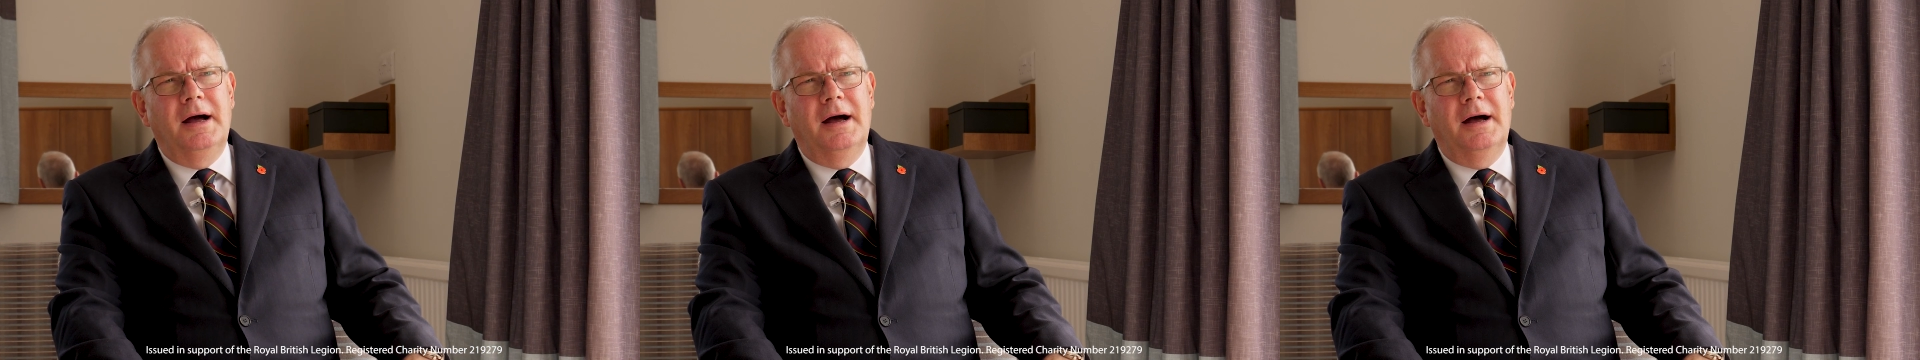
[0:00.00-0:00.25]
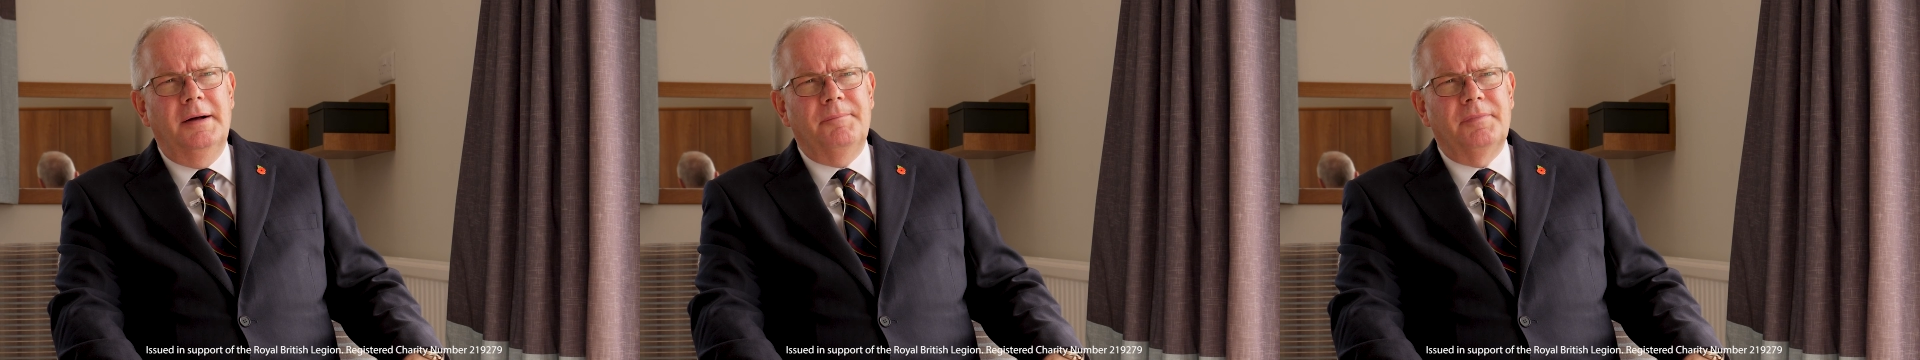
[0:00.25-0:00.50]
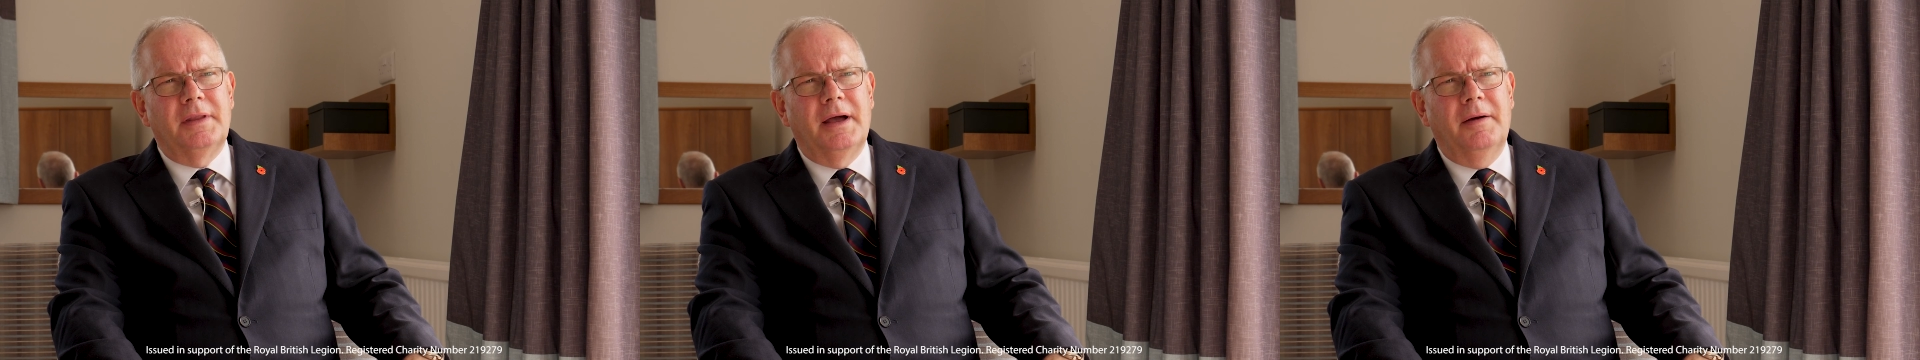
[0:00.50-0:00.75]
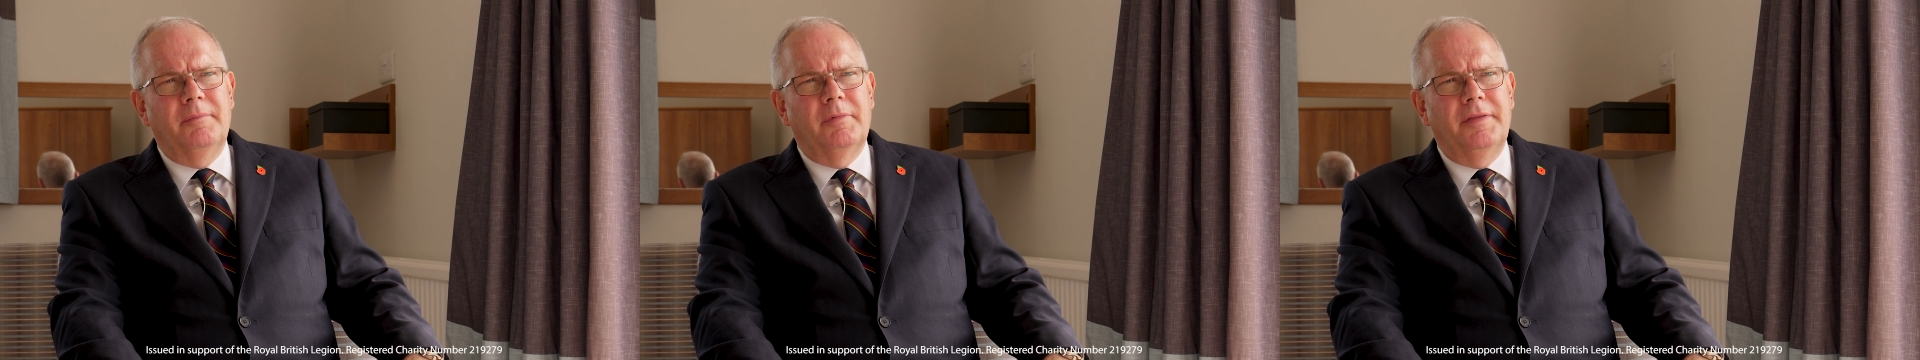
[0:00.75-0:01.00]

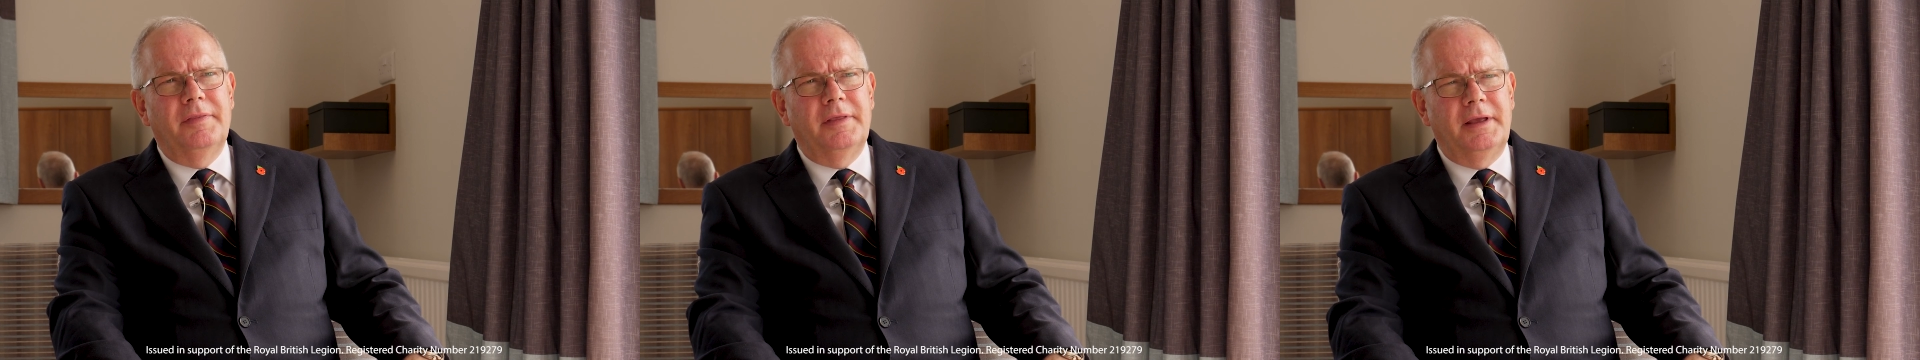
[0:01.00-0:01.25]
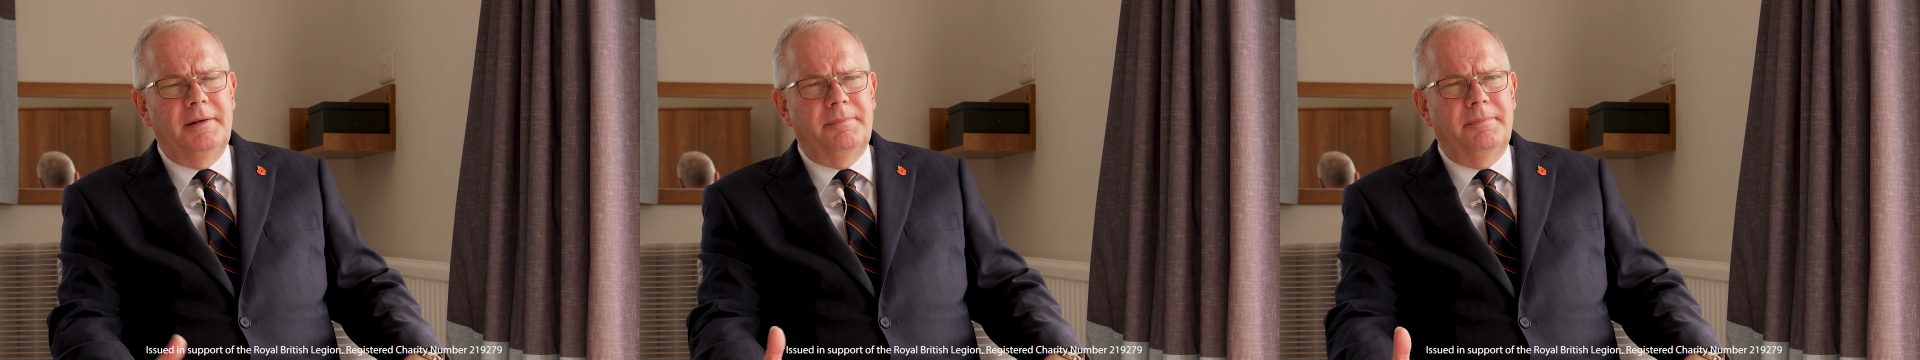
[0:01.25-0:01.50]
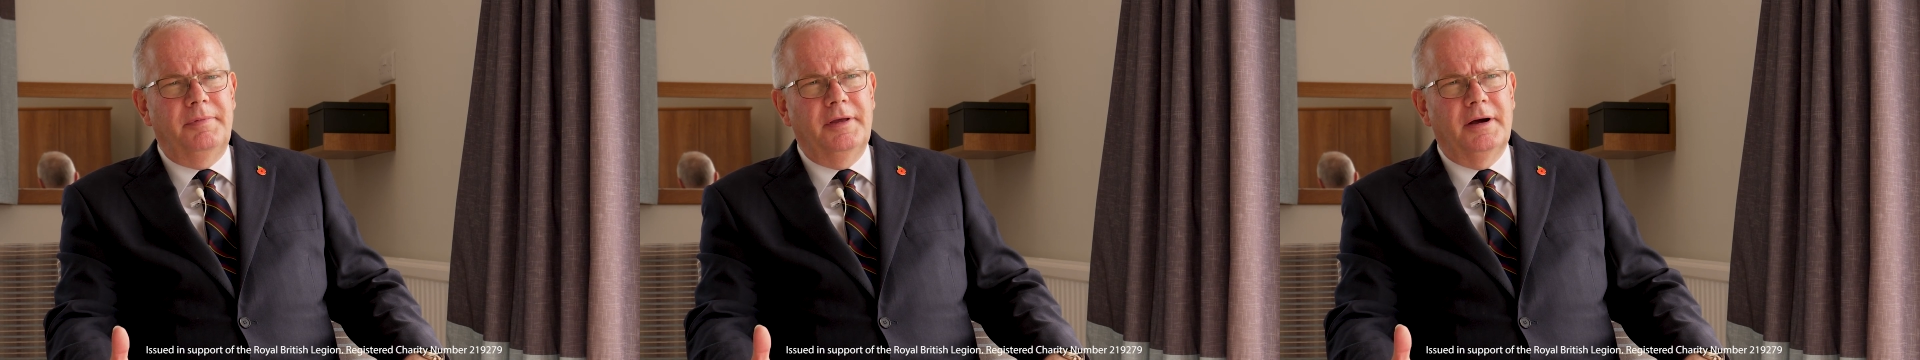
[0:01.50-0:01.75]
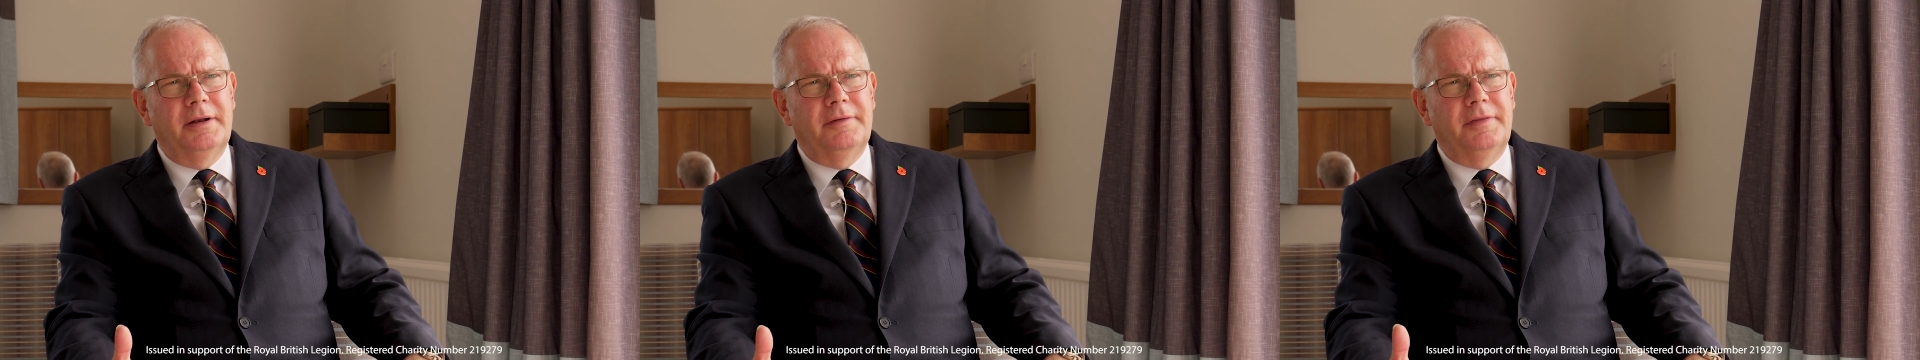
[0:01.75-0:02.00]
And when the
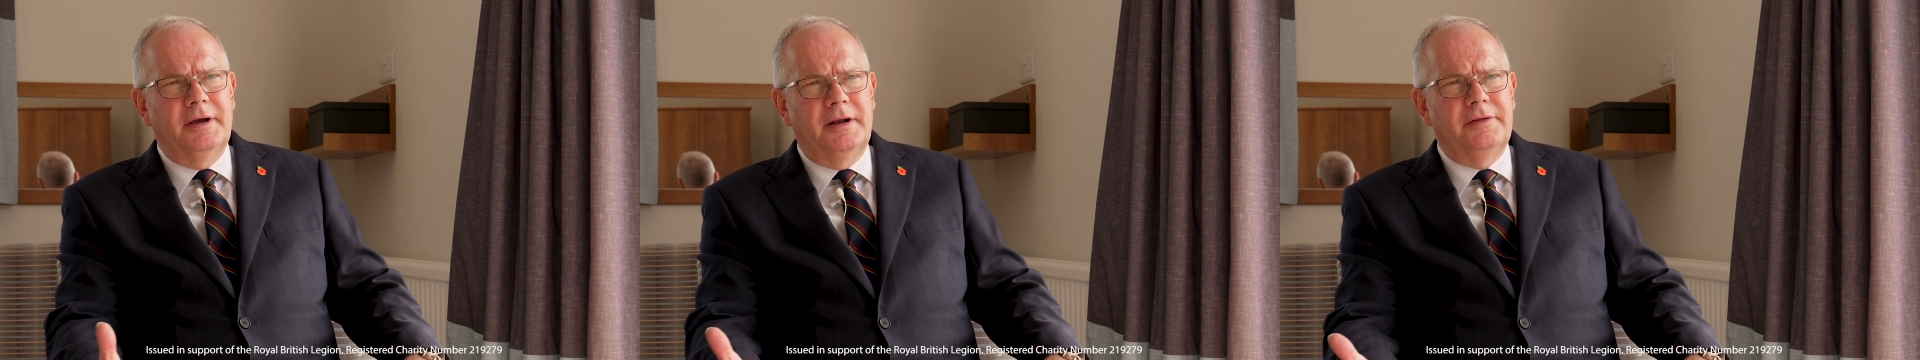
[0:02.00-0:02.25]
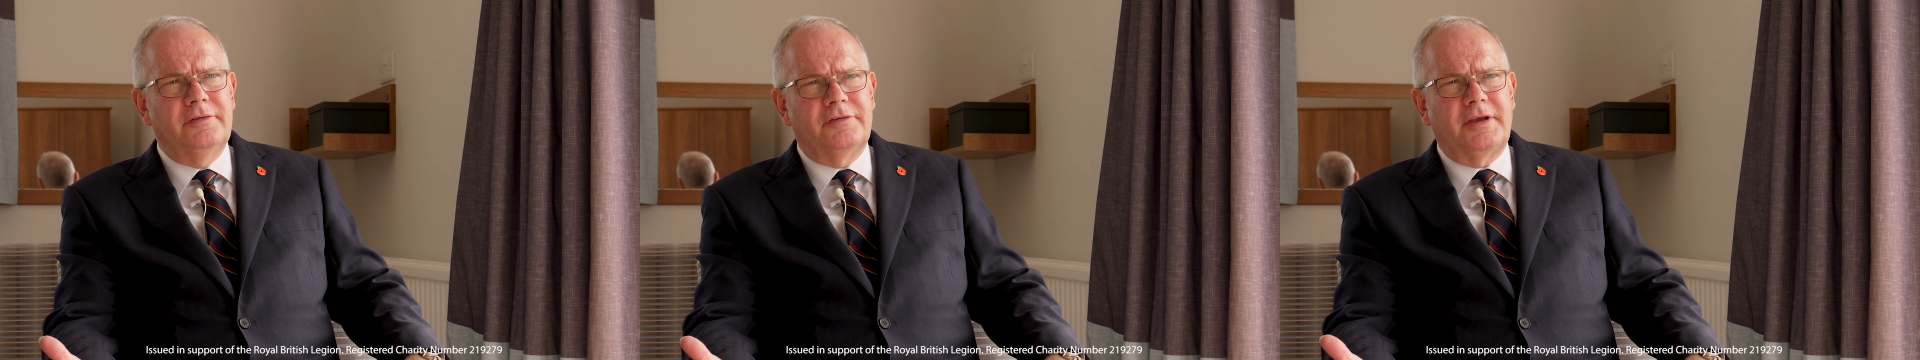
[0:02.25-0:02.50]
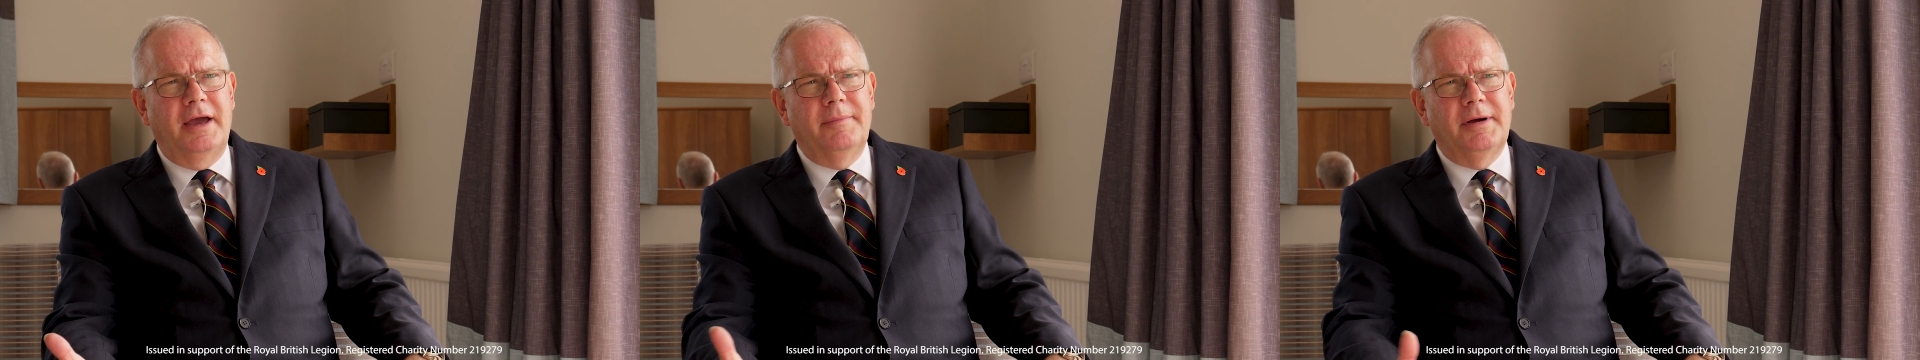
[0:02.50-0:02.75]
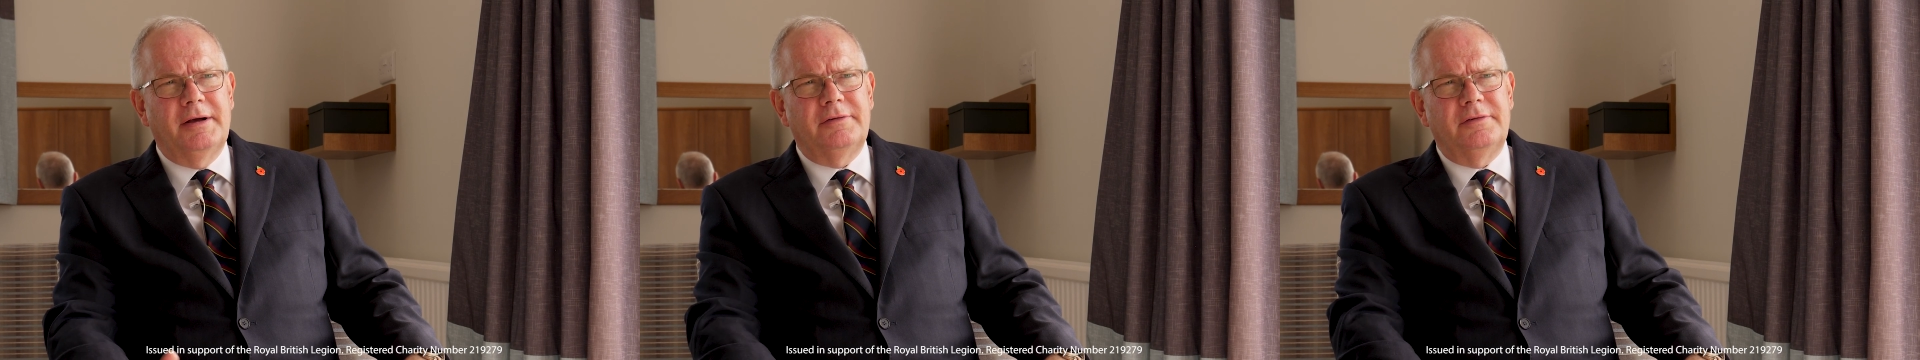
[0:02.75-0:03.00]
islanders
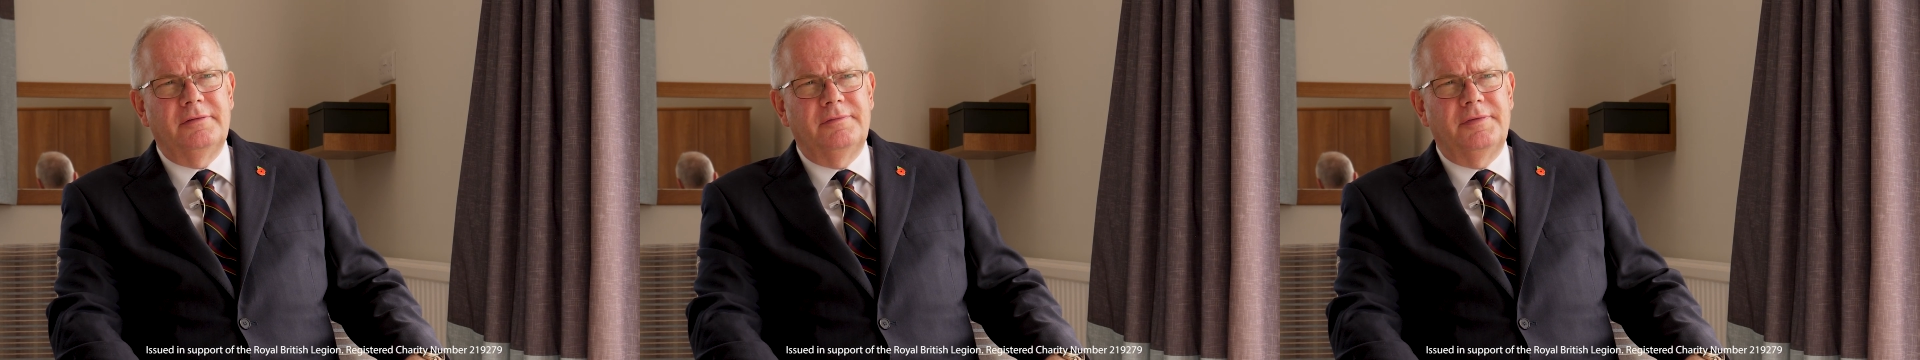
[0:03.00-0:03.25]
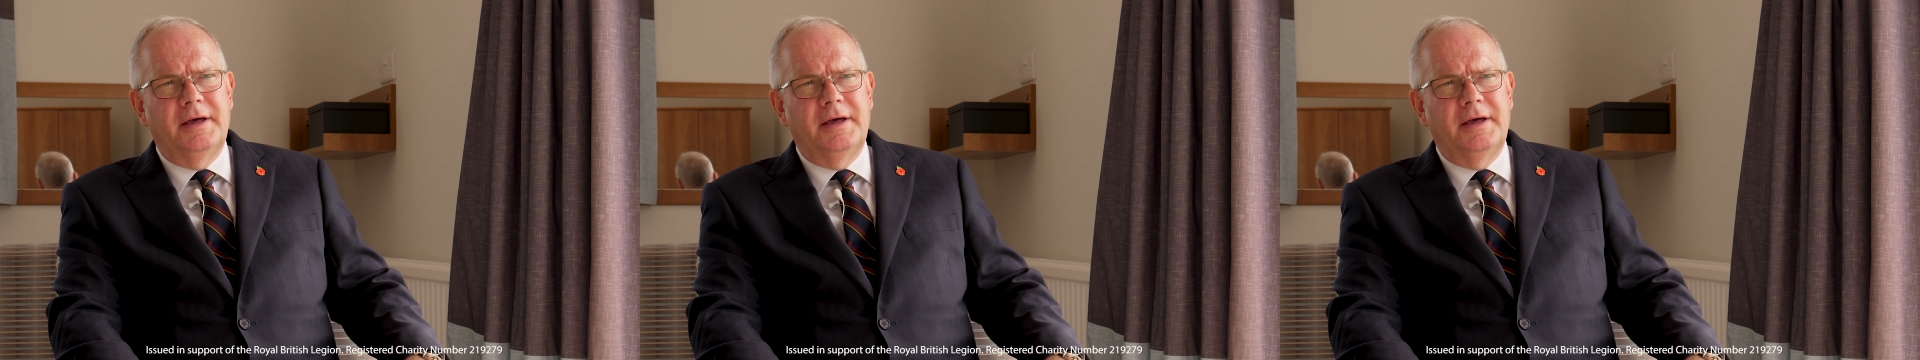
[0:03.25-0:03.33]
came out of